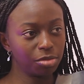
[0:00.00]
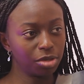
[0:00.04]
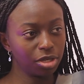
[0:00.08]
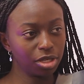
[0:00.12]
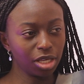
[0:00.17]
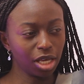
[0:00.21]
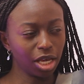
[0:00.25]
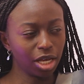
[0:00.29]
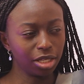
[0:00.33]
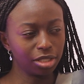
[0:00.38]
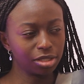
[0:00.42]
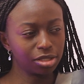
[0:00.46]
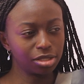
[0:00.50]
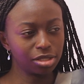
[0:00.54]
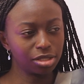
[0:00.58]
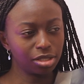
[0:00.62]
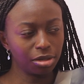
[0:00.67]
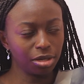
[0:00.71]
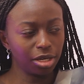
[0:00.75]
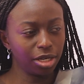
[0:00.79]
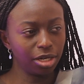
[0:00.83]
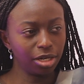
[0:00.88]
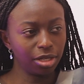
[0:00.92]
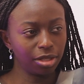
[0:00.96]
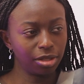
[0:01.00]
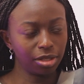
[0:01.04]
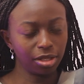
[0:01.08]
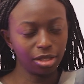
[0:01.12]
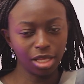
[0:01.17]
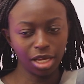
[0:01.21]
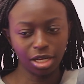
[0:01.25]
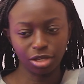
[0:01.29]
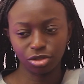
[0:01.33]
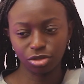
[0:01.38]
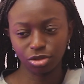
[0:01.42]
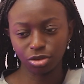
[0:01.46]
It's my, yeah, it's so
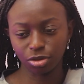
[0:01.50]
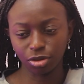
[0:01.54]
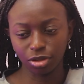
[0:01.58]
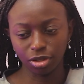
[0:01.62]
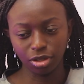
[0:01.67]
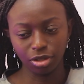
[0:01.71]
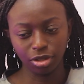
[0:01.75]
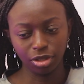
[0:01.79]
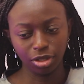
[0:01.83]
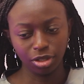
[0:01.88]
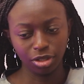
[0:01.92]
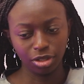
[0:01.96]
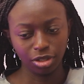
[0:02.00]
anything natural.